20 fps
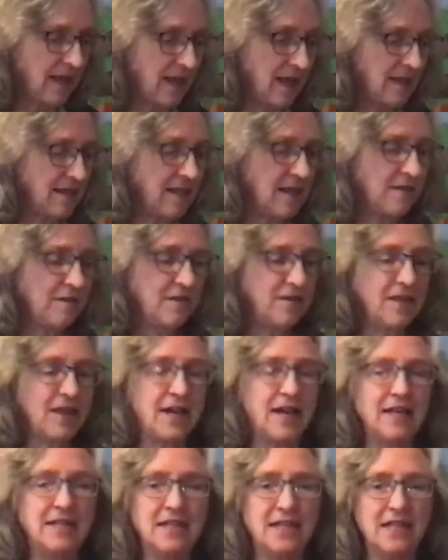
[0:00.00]
The other thing
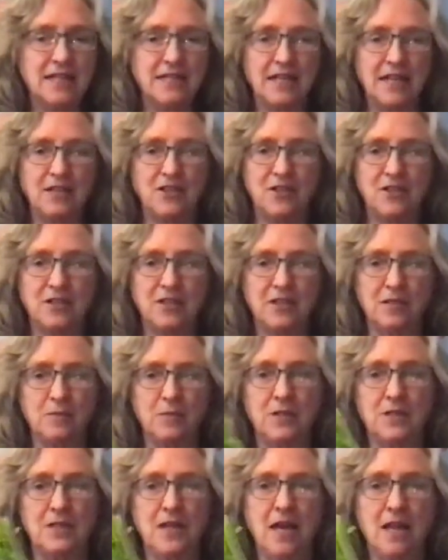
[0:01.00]
I did is I took some
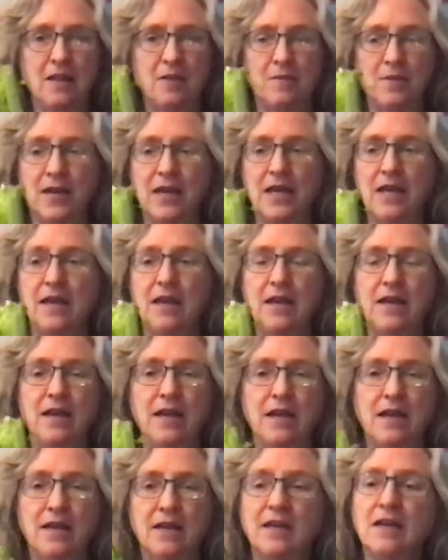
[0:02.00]
celery.
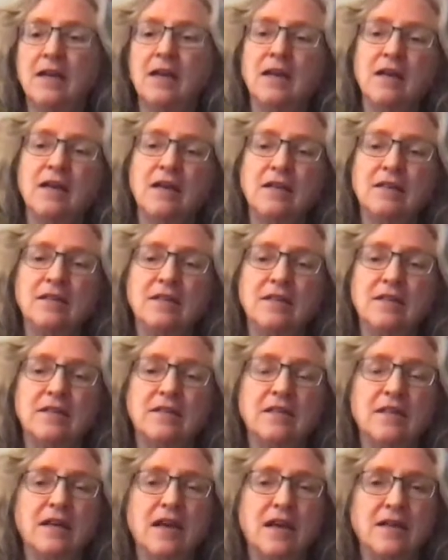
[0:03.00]
It
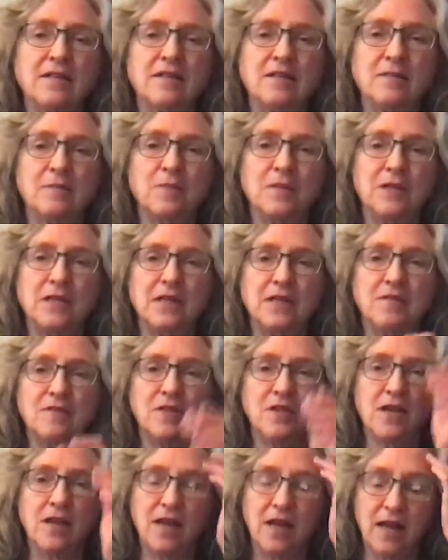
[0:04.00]
still has some leaves
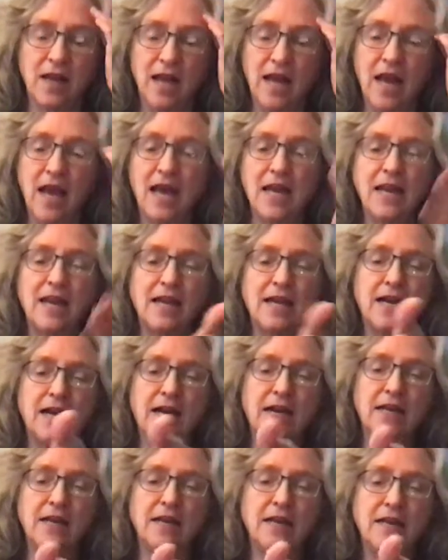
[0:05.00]
on it. And I
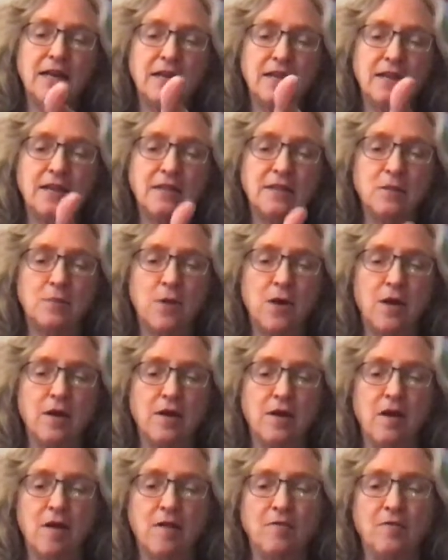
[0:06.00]
cut this part
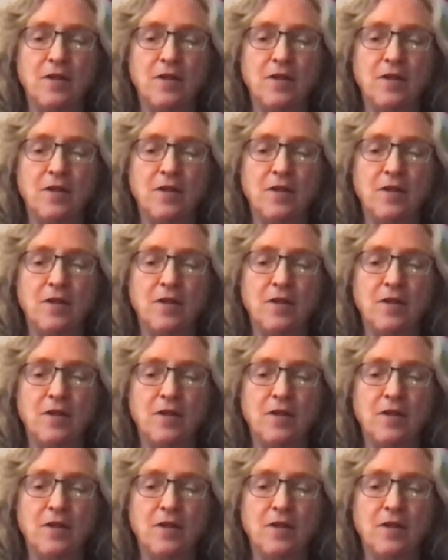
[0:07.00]
off.